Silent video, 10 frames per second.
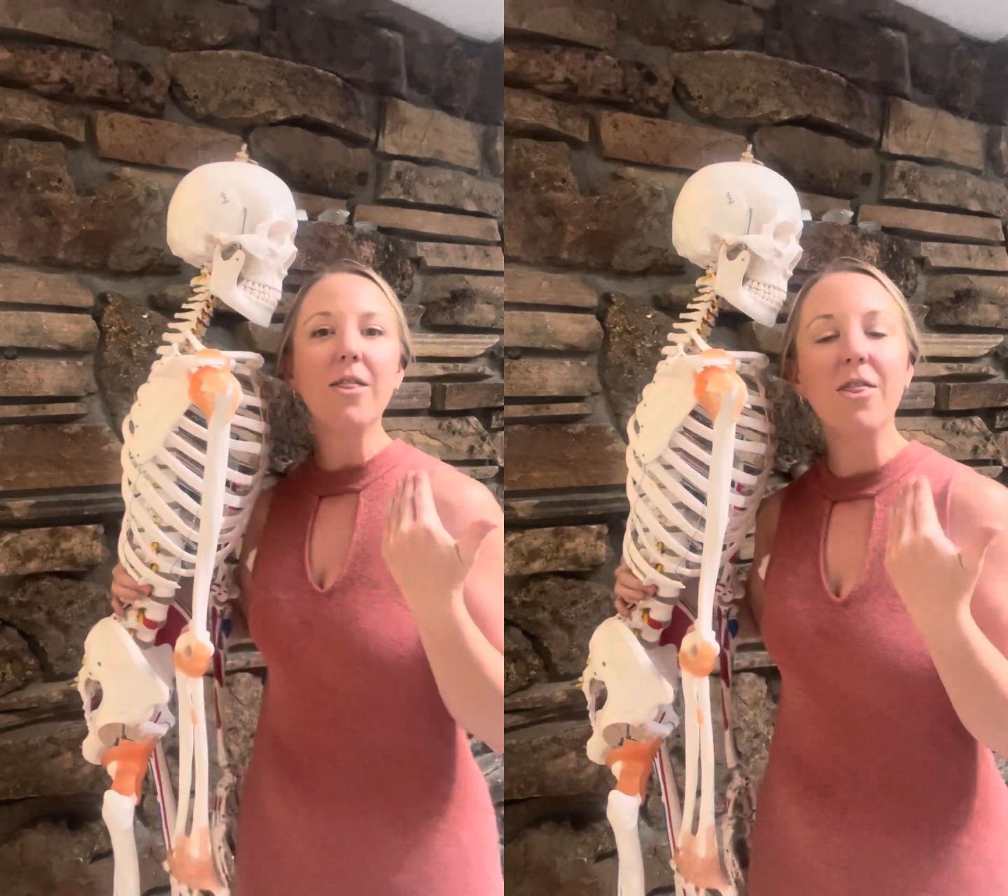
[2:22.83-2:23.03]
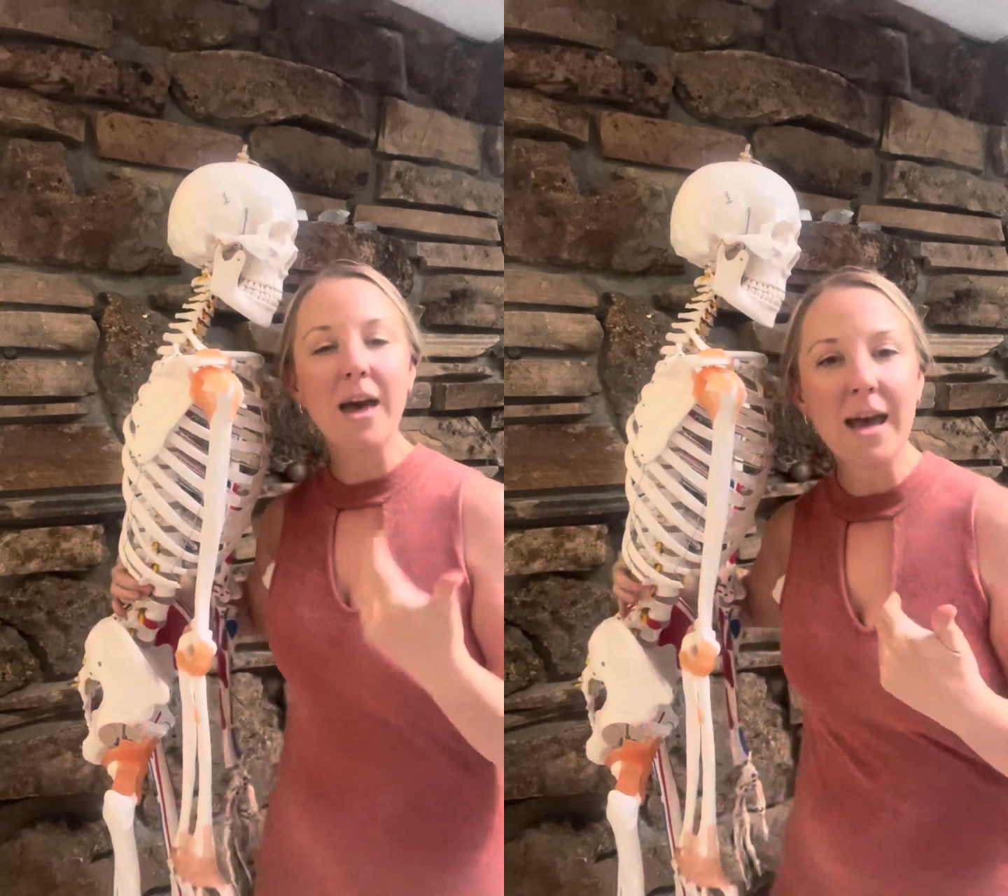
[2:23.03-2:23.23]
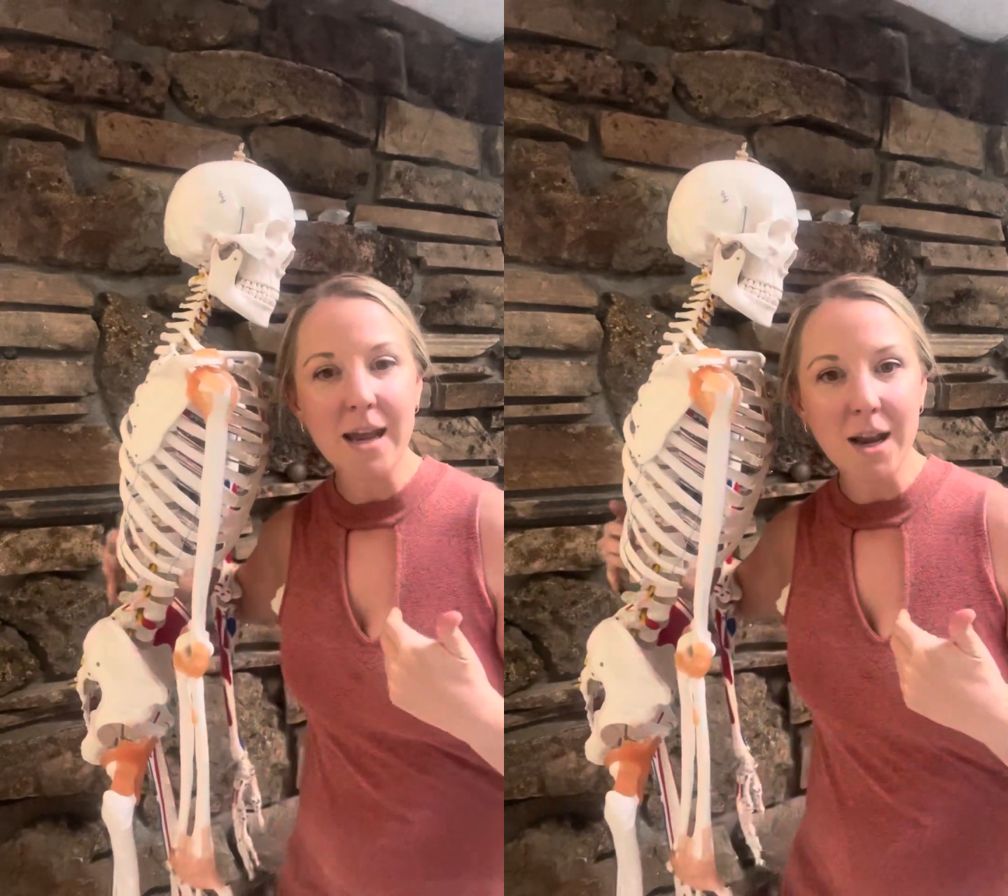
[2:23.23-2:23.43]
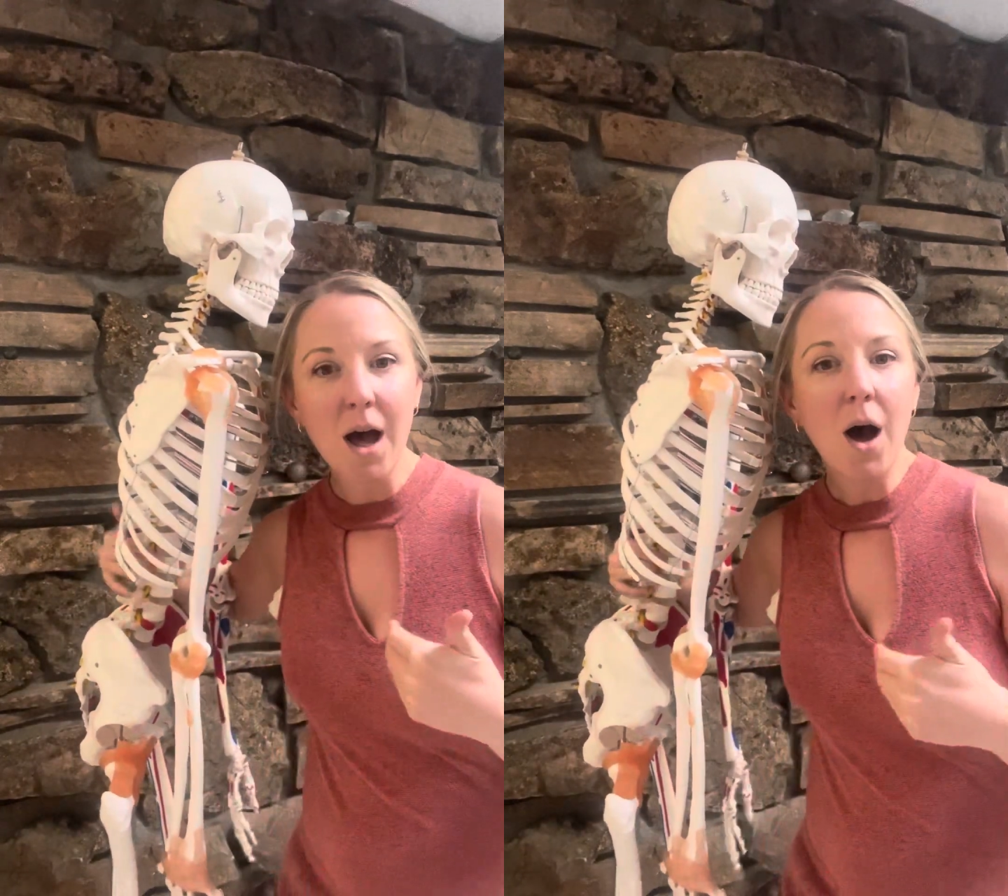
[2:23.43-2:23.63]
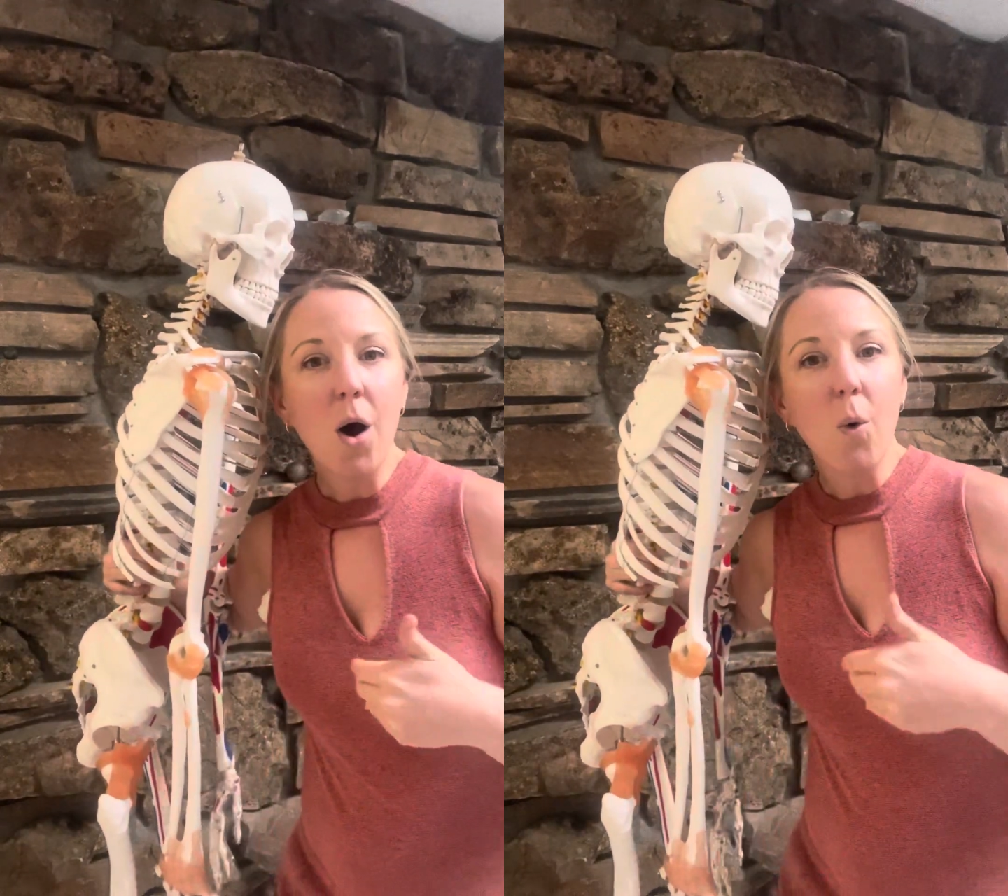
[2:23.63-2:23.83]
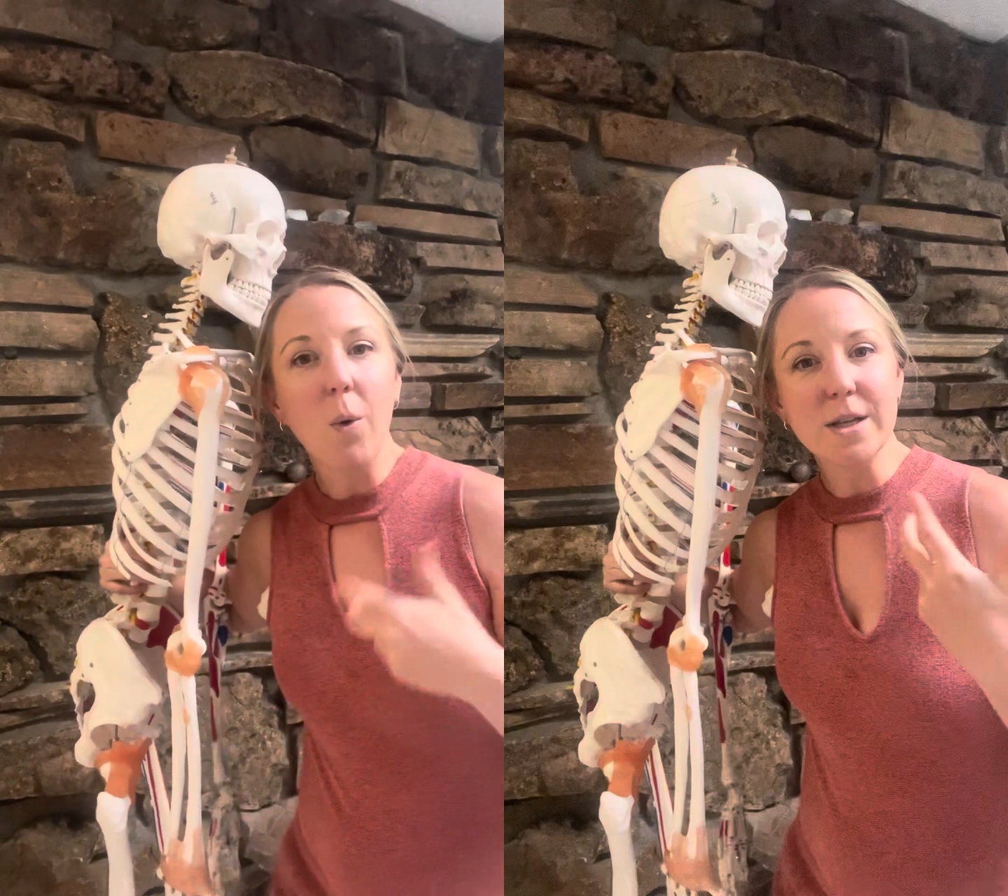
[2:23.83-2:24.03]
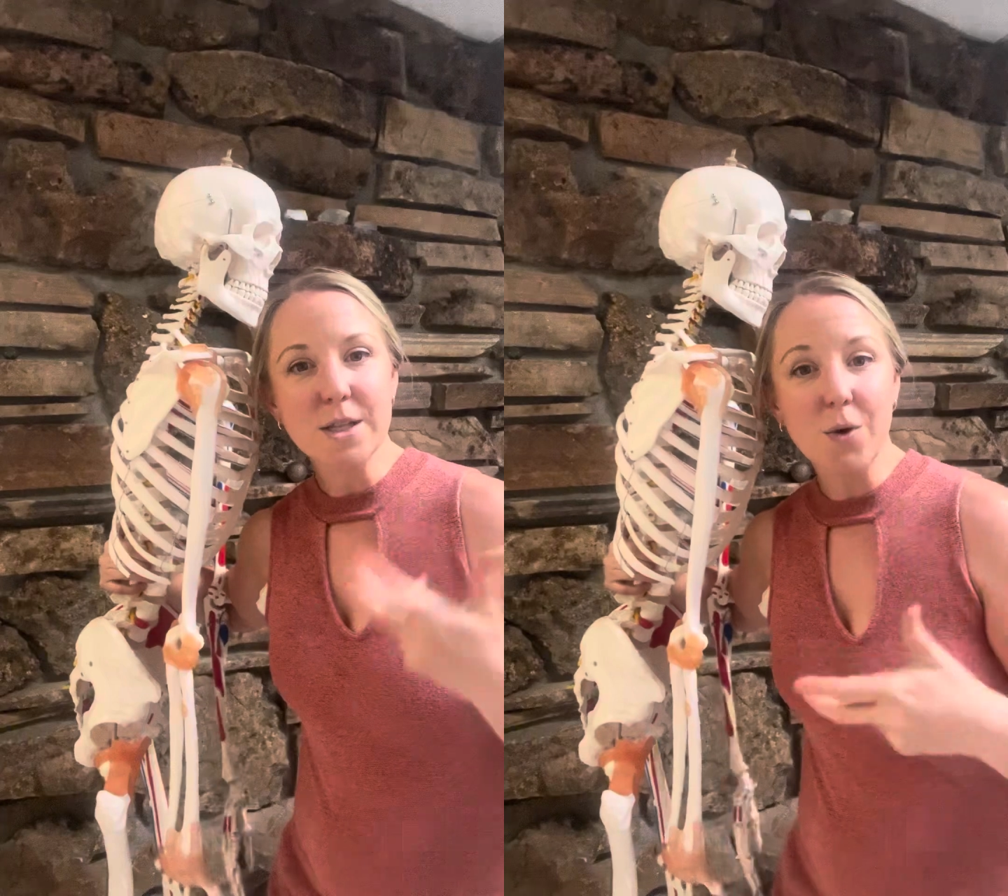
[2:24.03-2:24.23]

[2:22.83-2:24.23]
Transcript: Then, once you